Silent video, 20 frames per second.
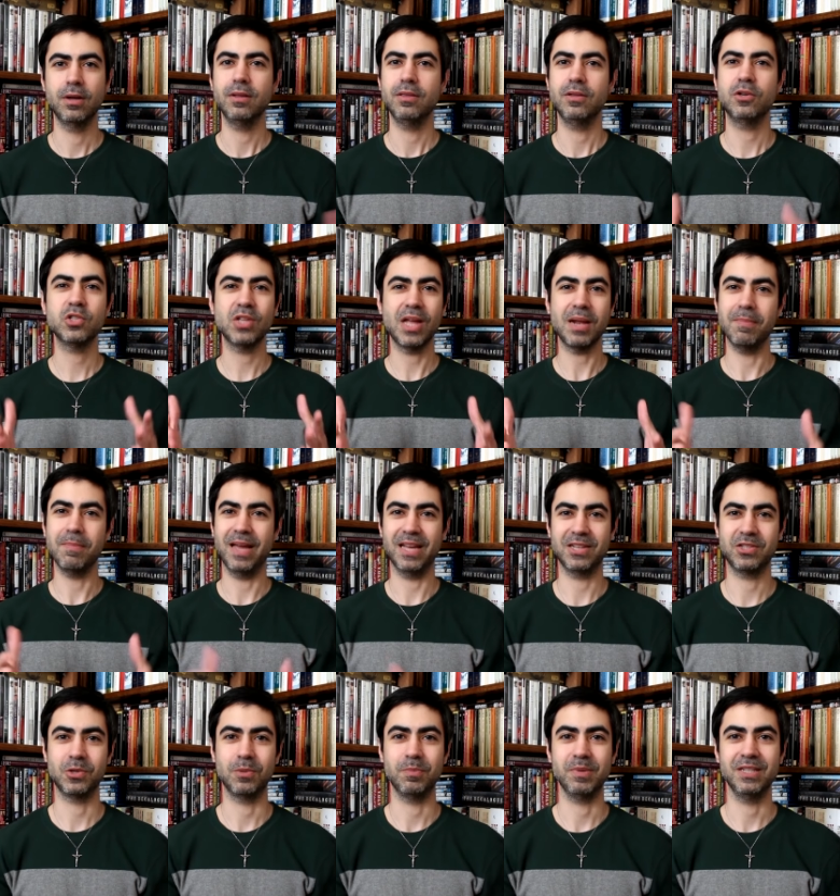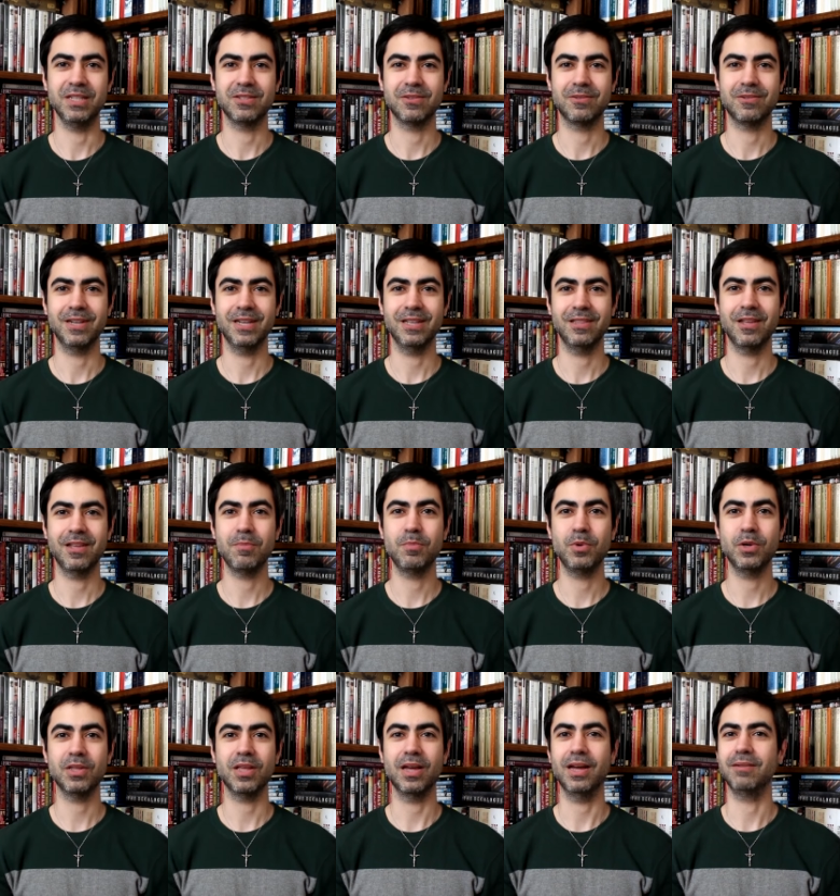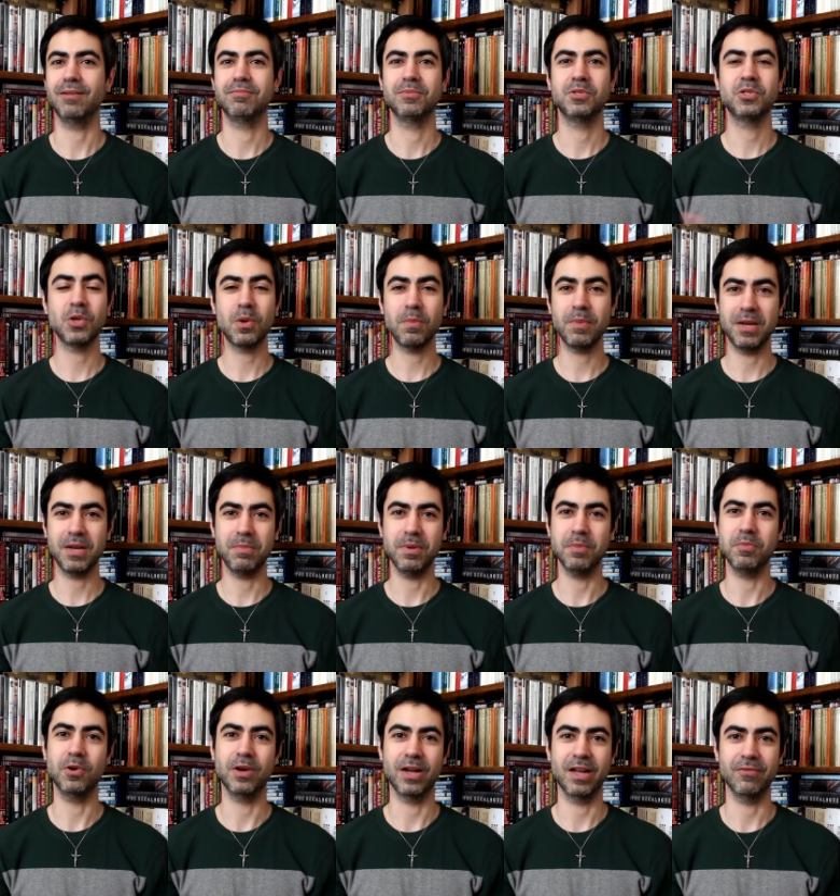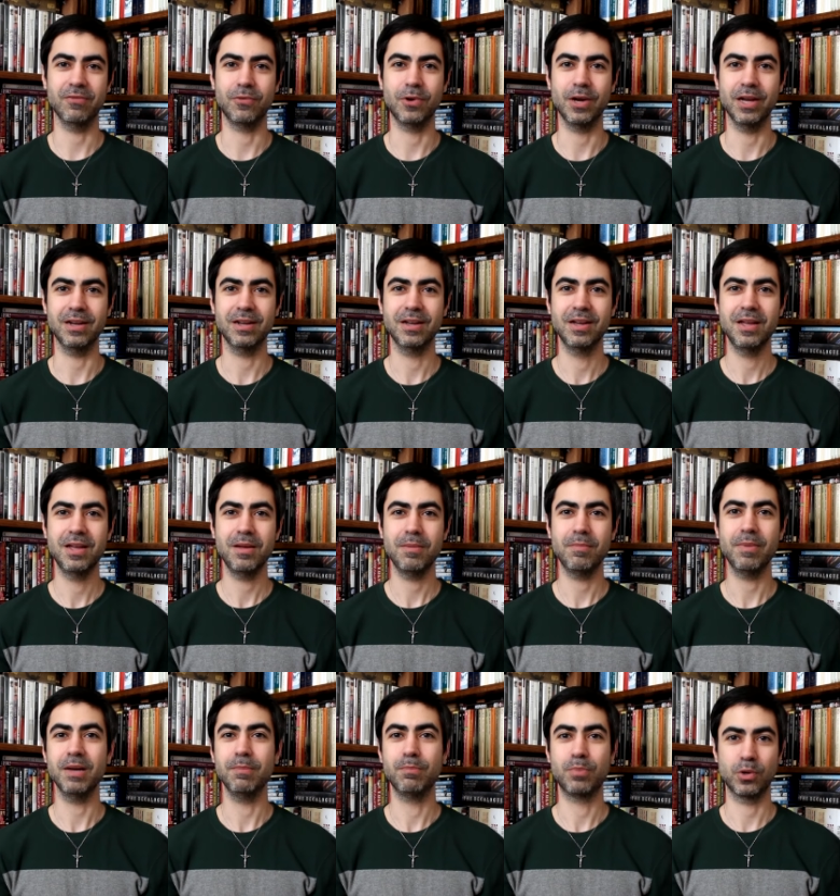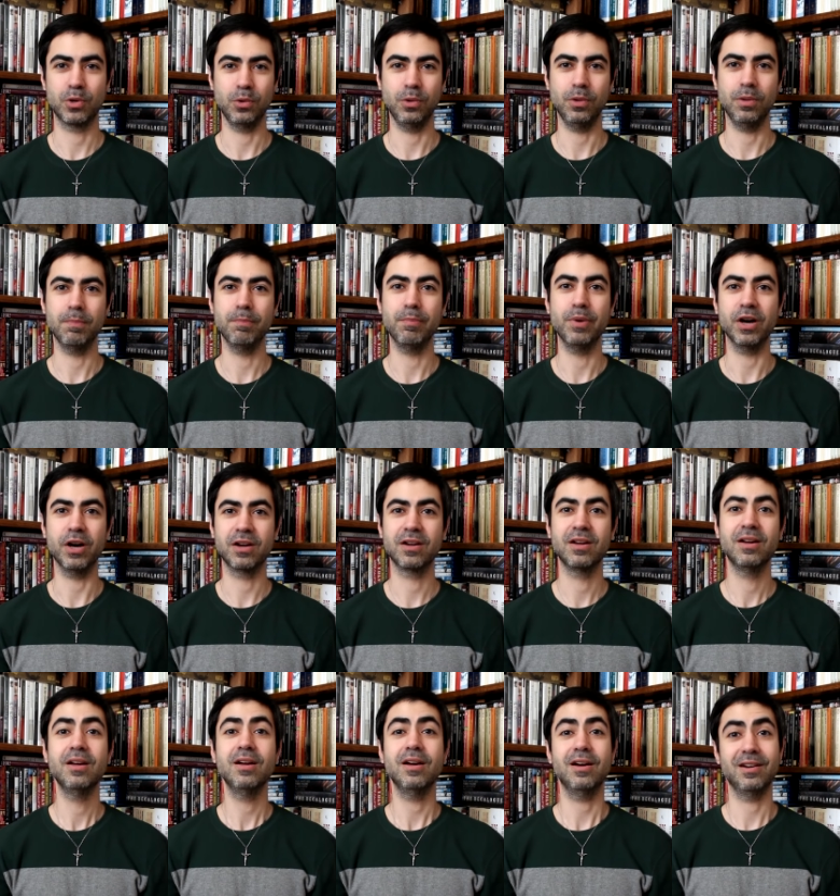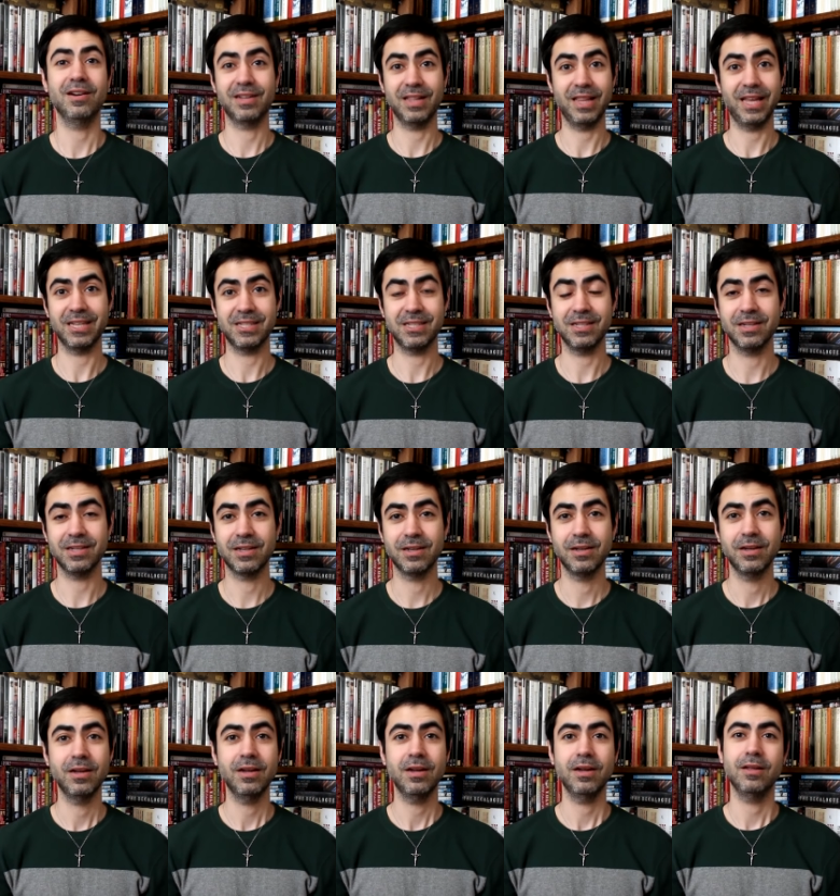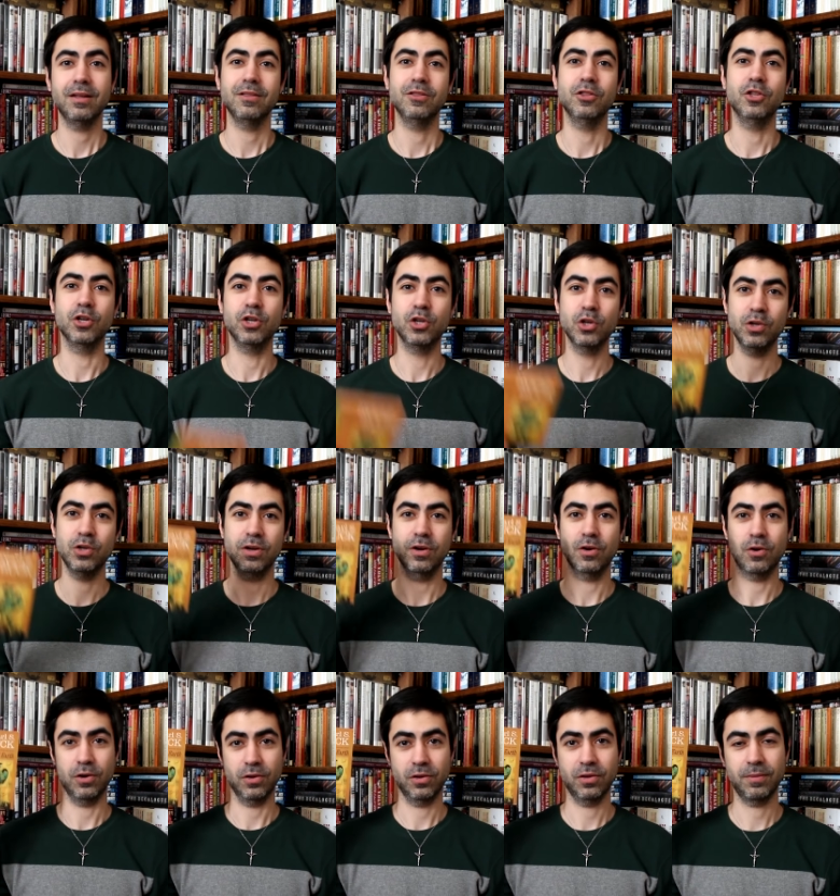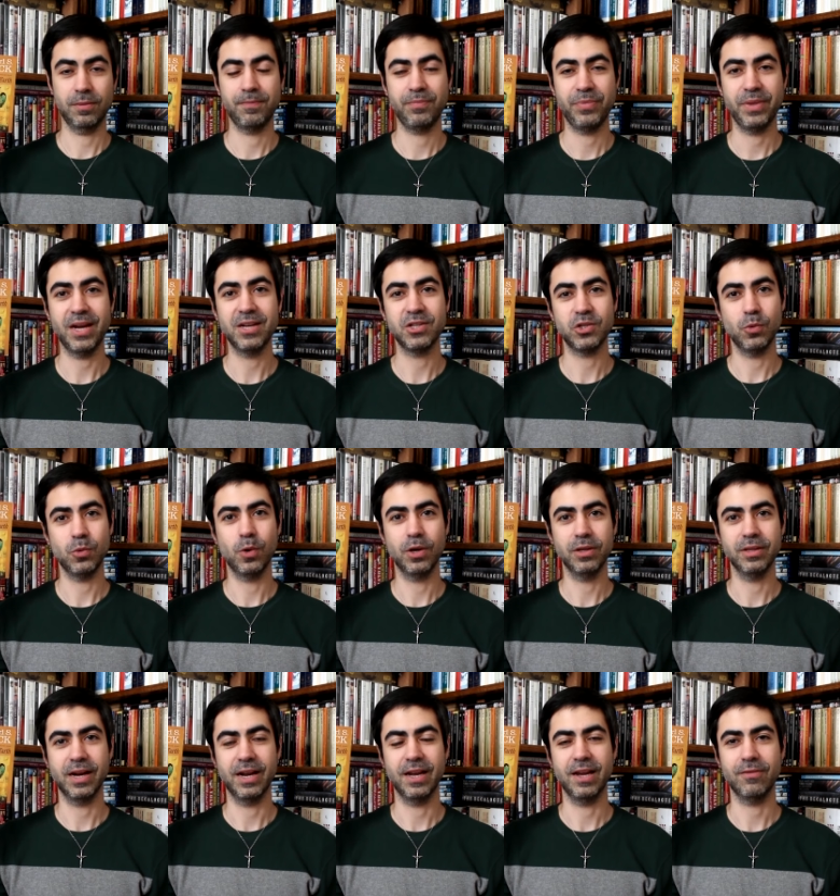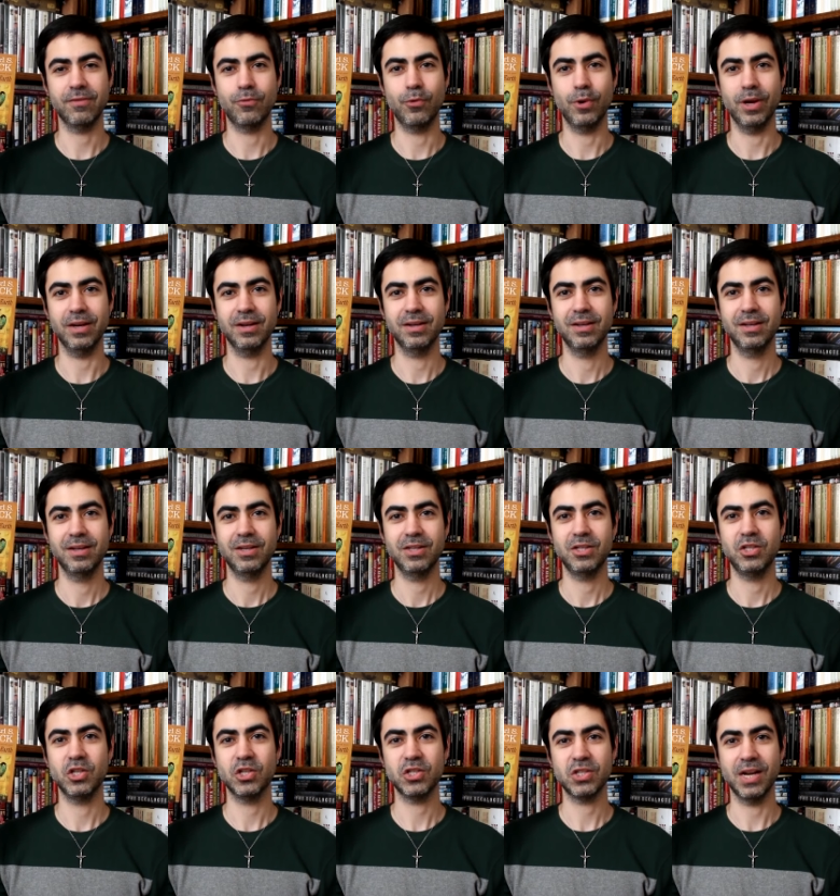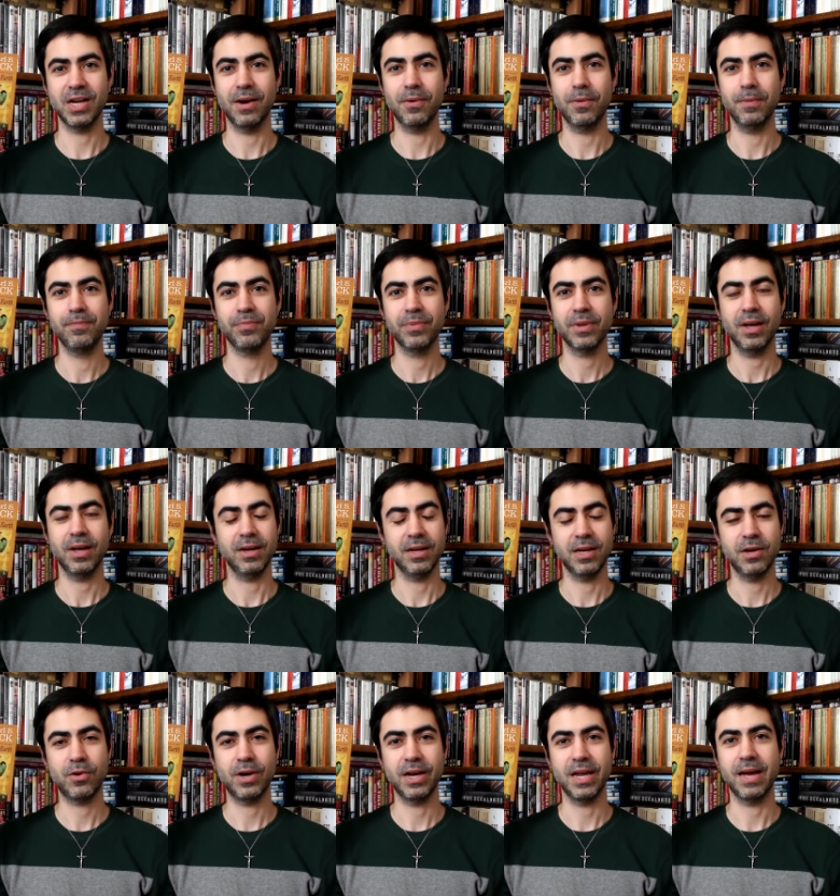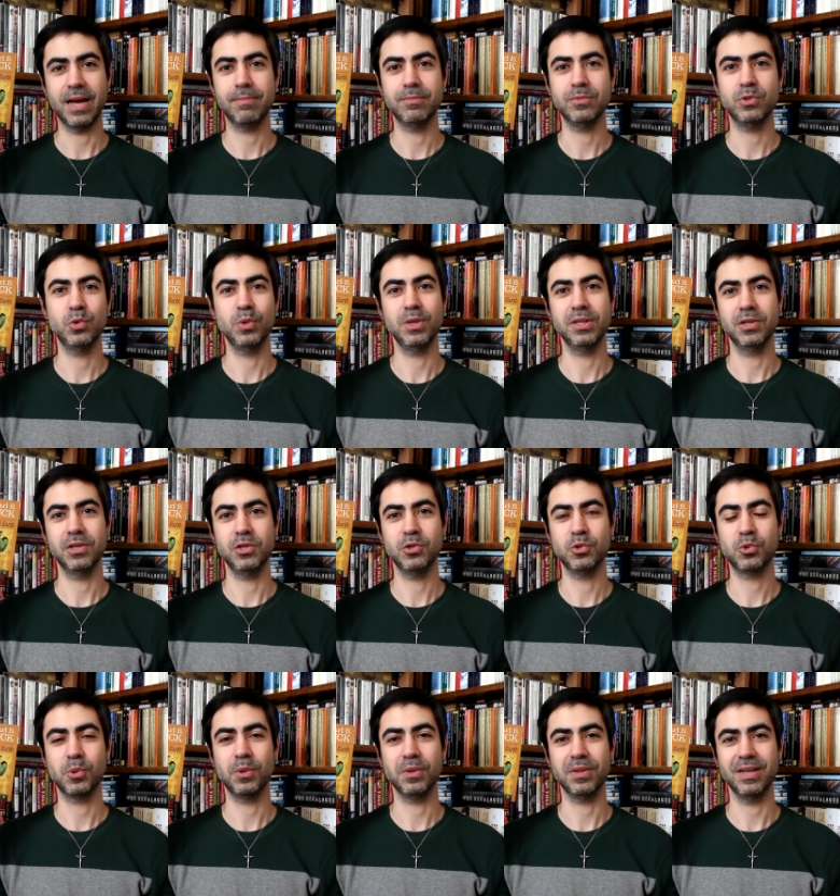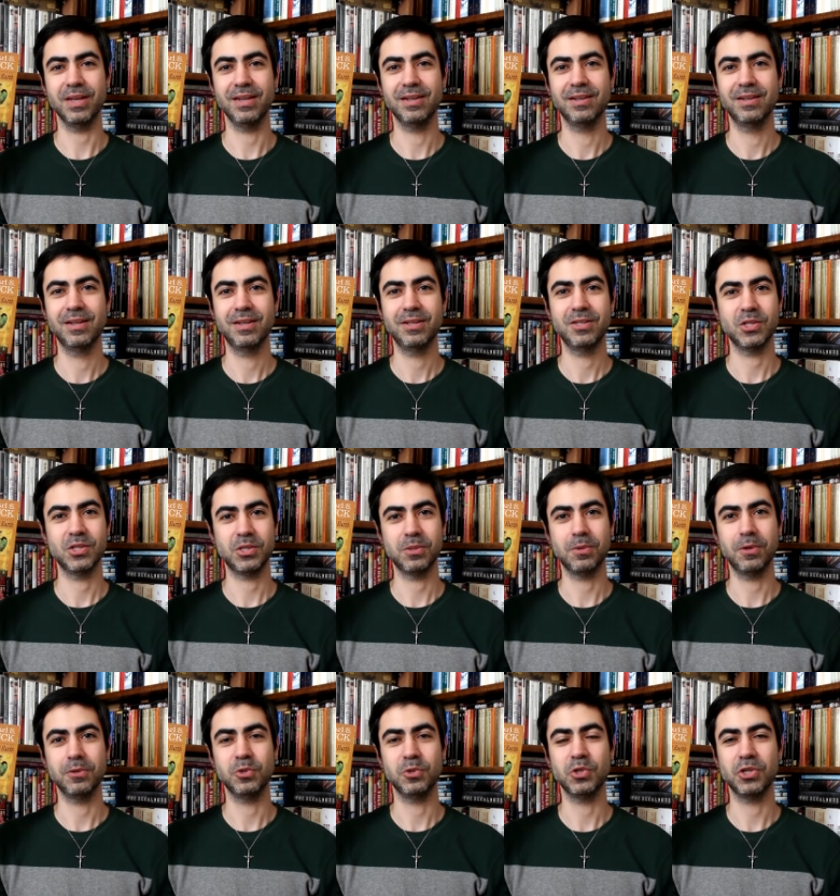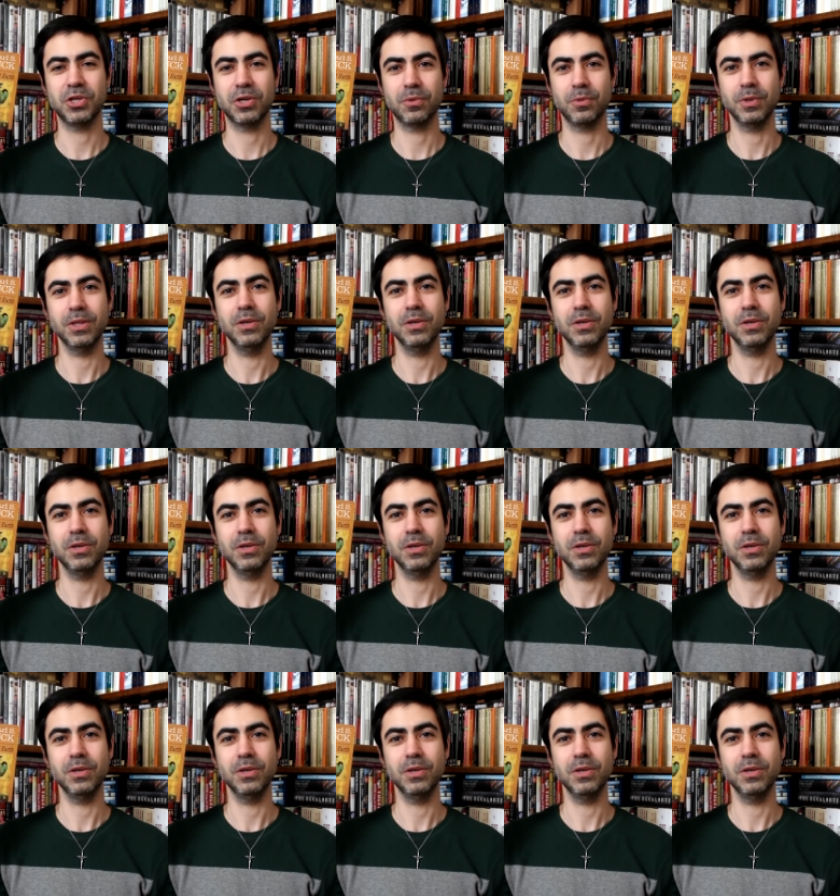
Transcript: there's that masterpiece, right? That book that so many people have read by Pearl Buck, a classic, The Good Earth. That is the one that I have read just now and here I am doing the usual thing just about to share with